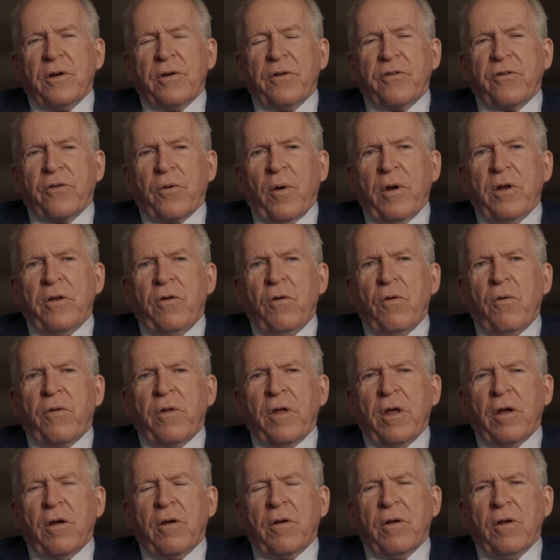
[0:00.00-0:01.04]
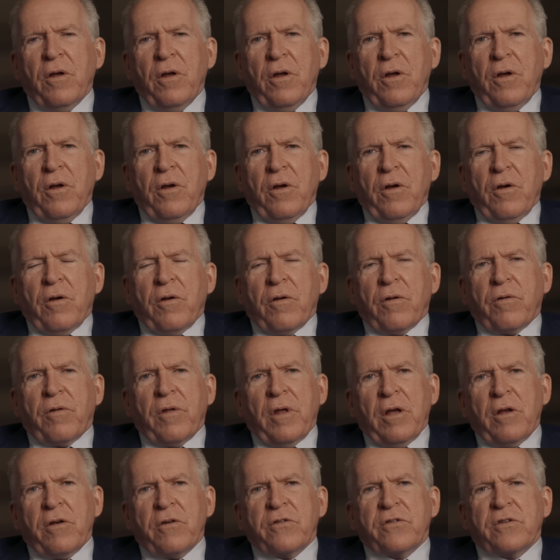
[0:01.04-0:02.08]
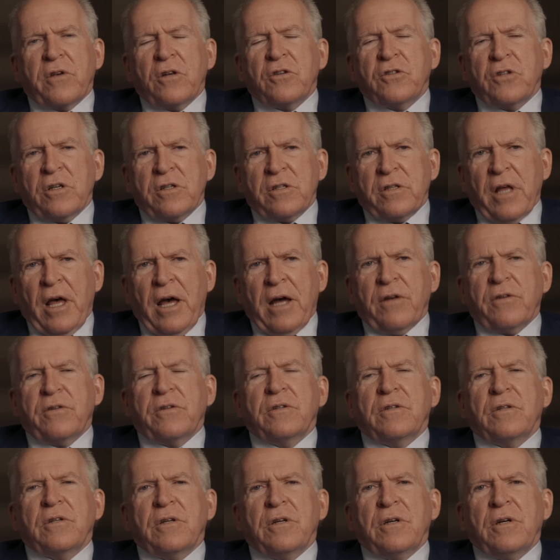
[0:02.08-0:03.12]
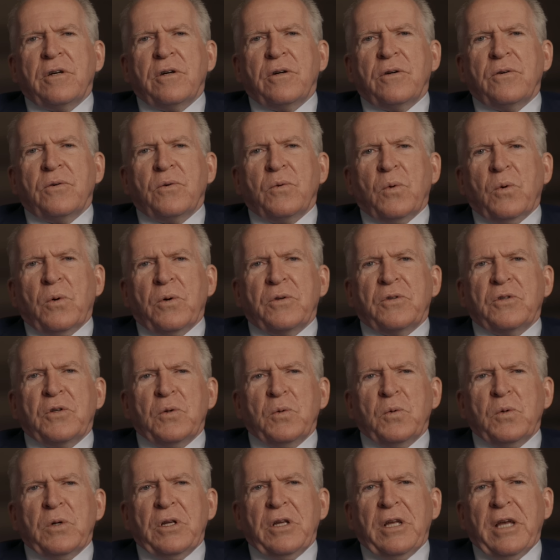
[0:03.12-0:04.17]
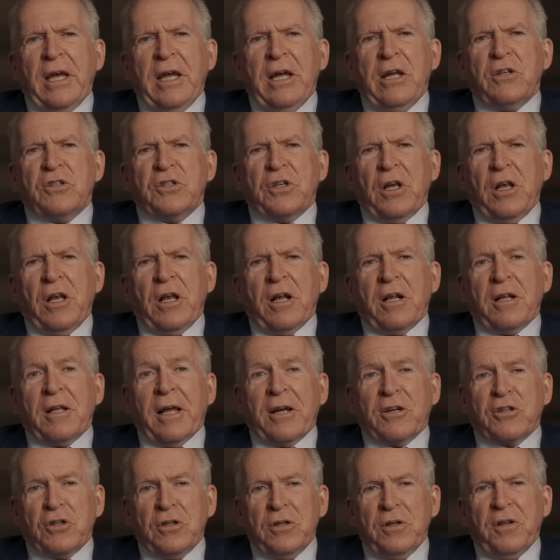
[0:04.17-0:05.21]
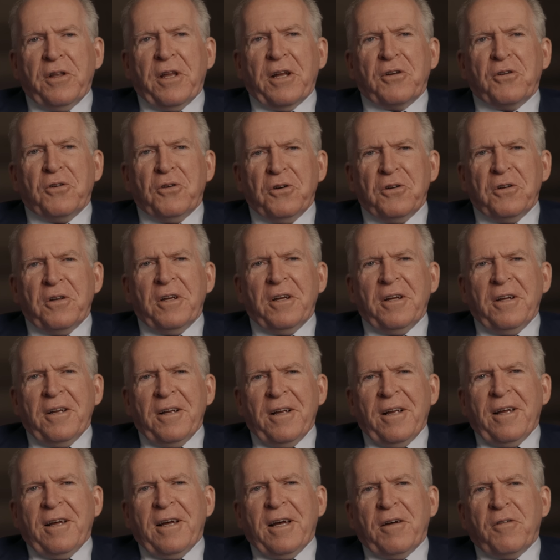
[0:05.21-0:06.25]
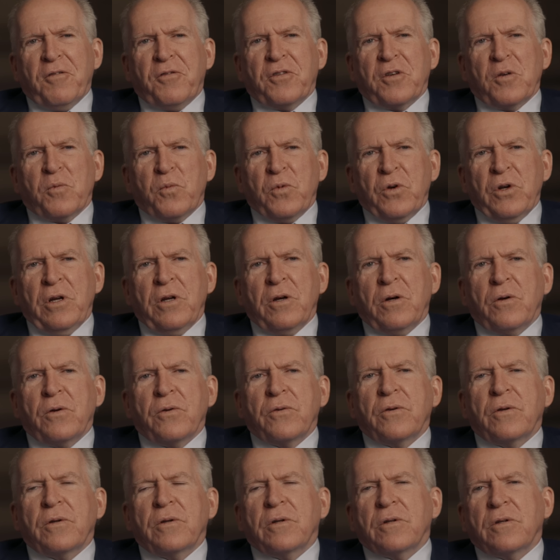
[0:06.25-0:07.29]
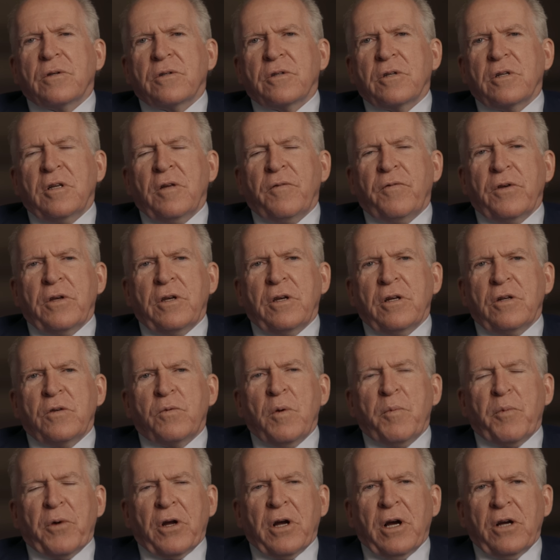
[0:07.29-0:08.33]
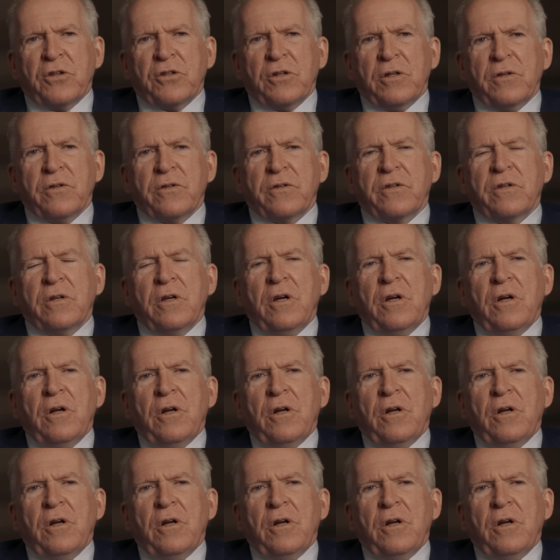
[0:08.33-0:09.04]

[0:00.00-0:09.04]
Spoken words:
So I do think things such as that, or to engage in an election that could have some real significant repercussions,